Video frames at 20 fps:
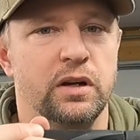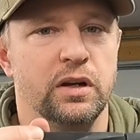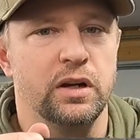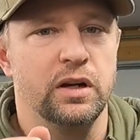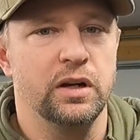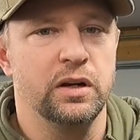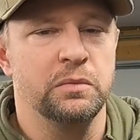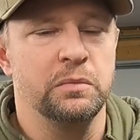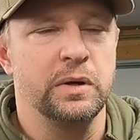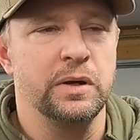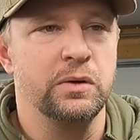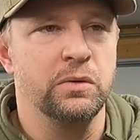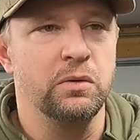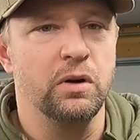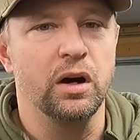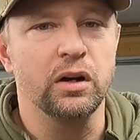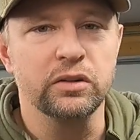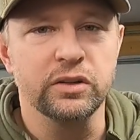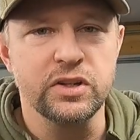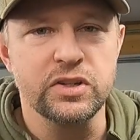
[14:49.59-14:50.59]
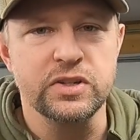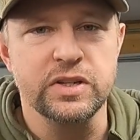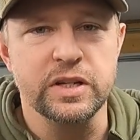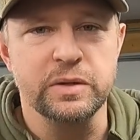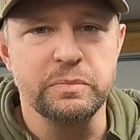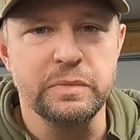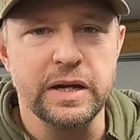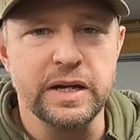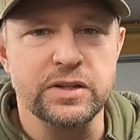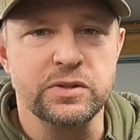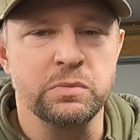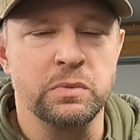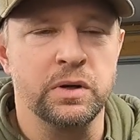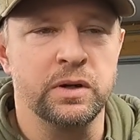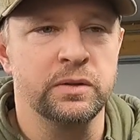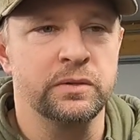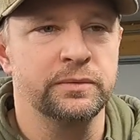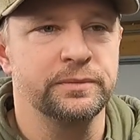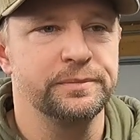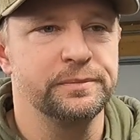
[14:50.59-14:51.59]
I know Ugly Stick makes
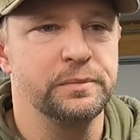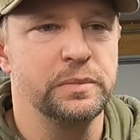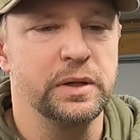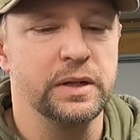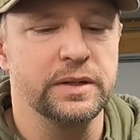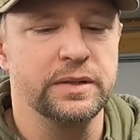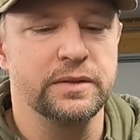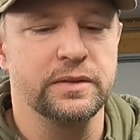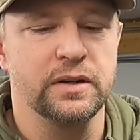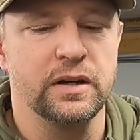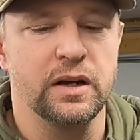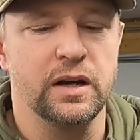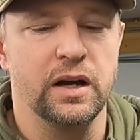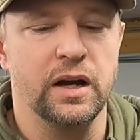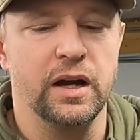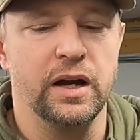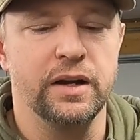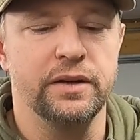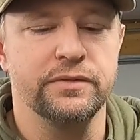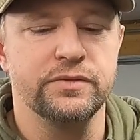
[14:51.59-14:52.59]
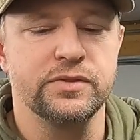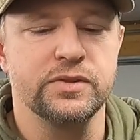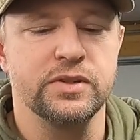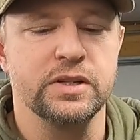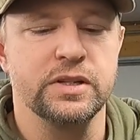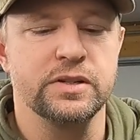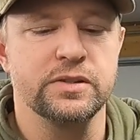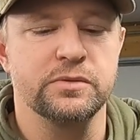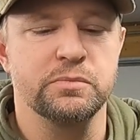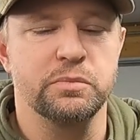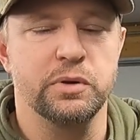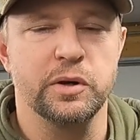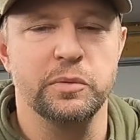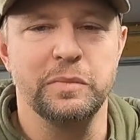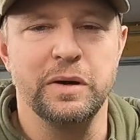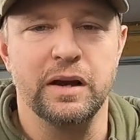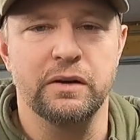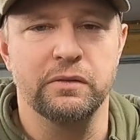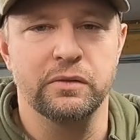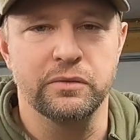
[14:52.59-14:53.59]
one, but I've seen some
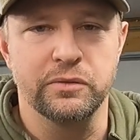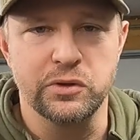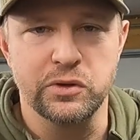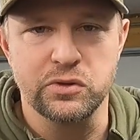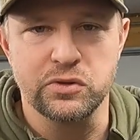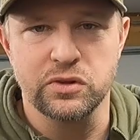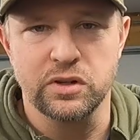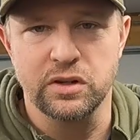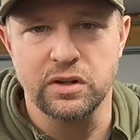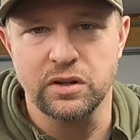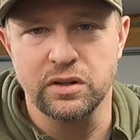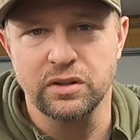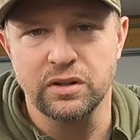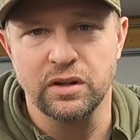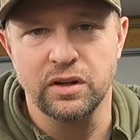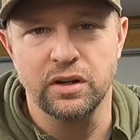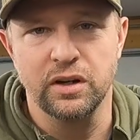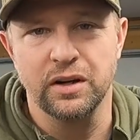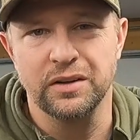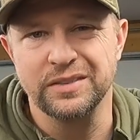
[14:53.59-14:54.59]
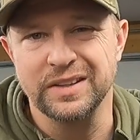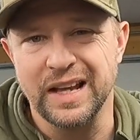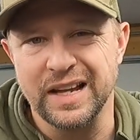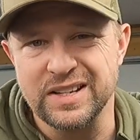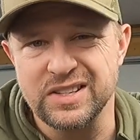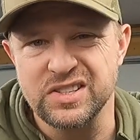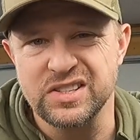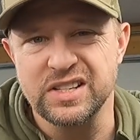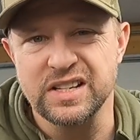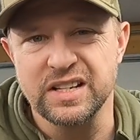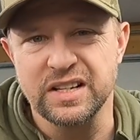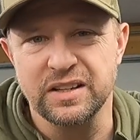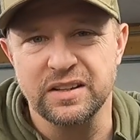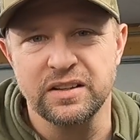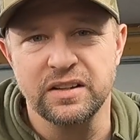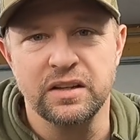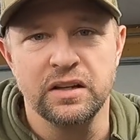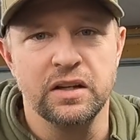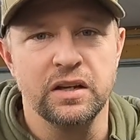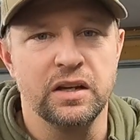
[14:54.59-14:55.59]
pretty bad reviews on that
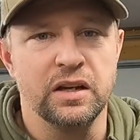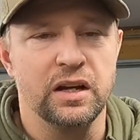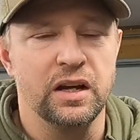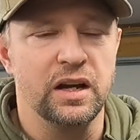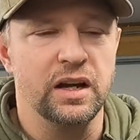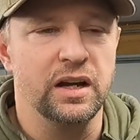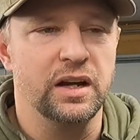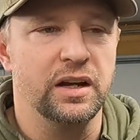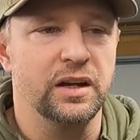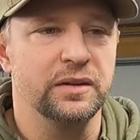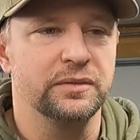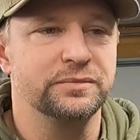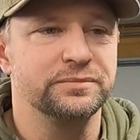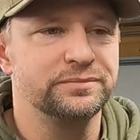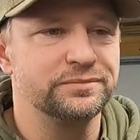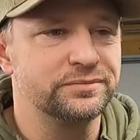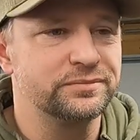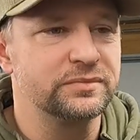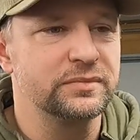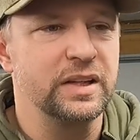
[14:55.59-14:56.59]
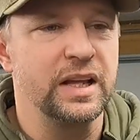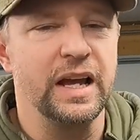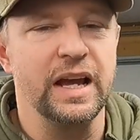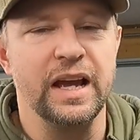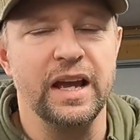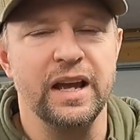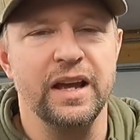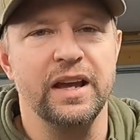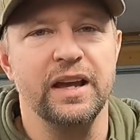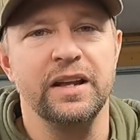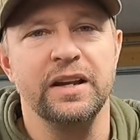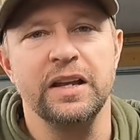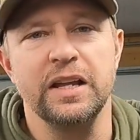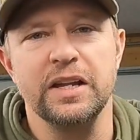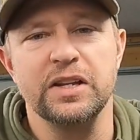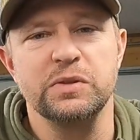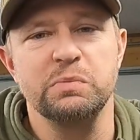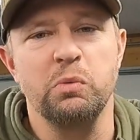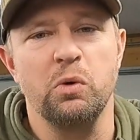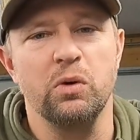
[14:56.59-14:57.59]
stick, and
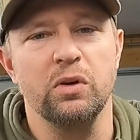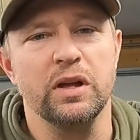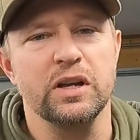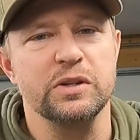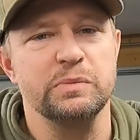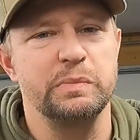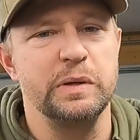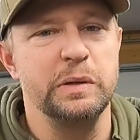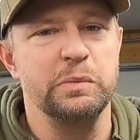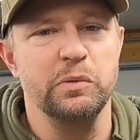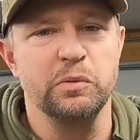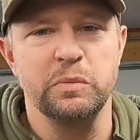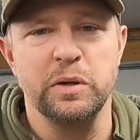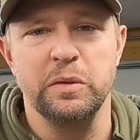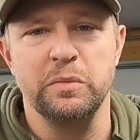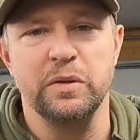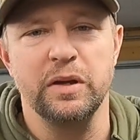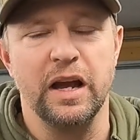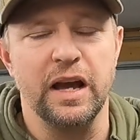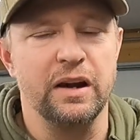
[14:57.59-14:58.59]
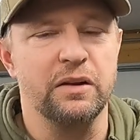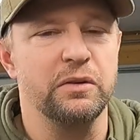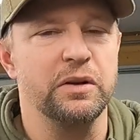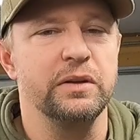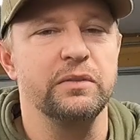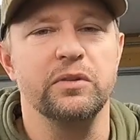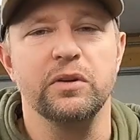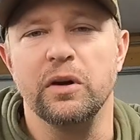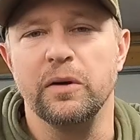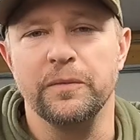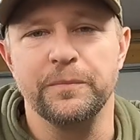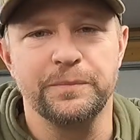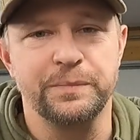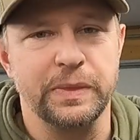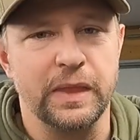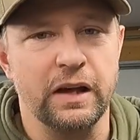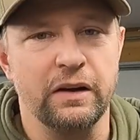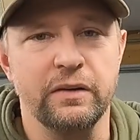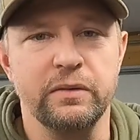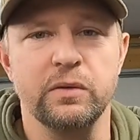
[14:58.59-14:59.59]
it's more or less people maybe, I don't even know
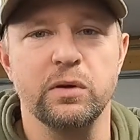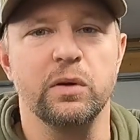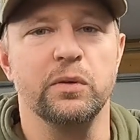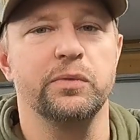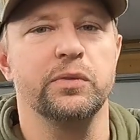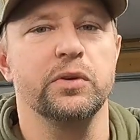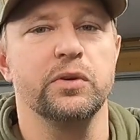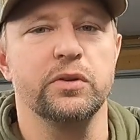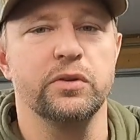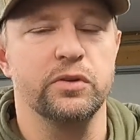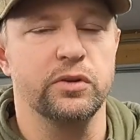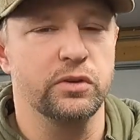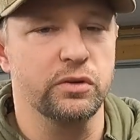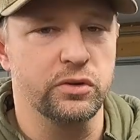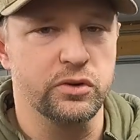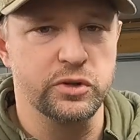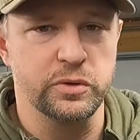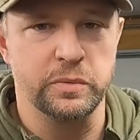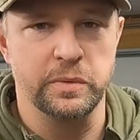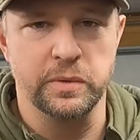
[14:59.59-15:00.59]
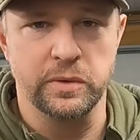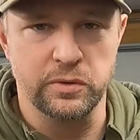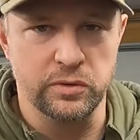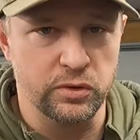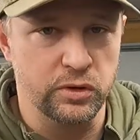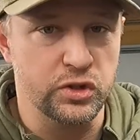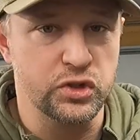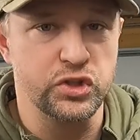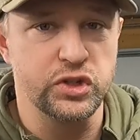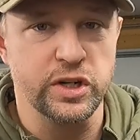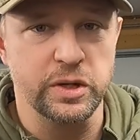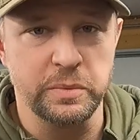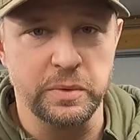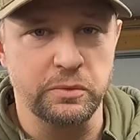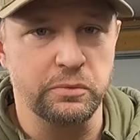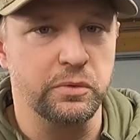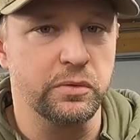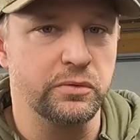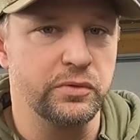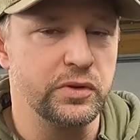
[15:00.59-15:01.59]
if they're
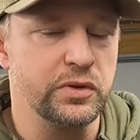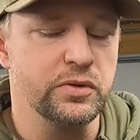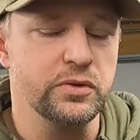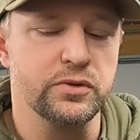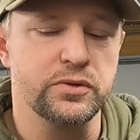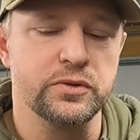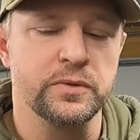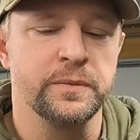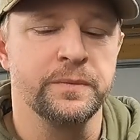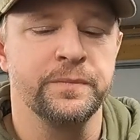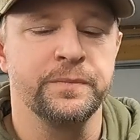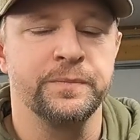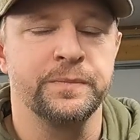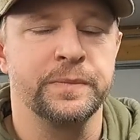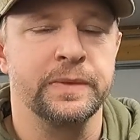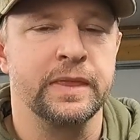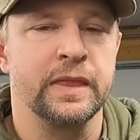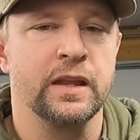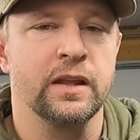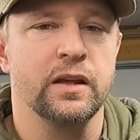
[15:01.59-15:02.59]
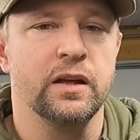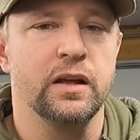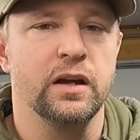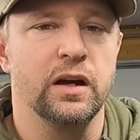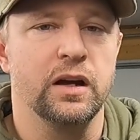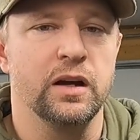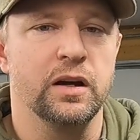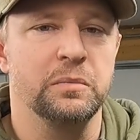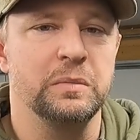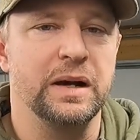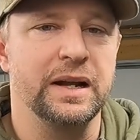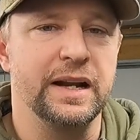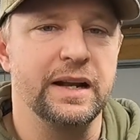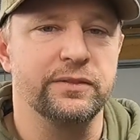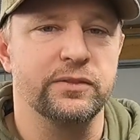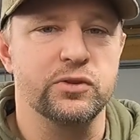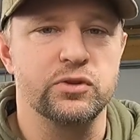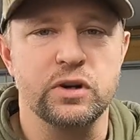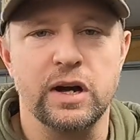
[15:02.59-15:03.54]
legitimate reviews. I'd have to